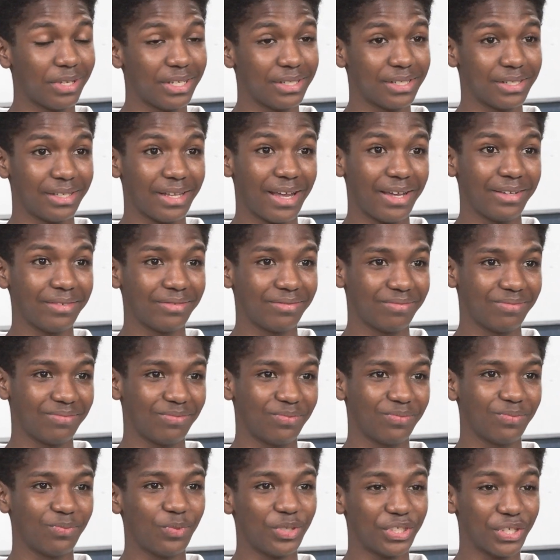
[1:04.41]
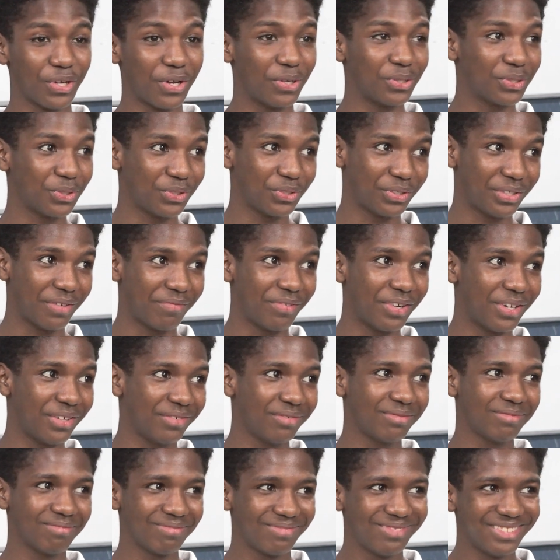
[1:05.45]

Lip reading: late at night, which I also shouldn't have done,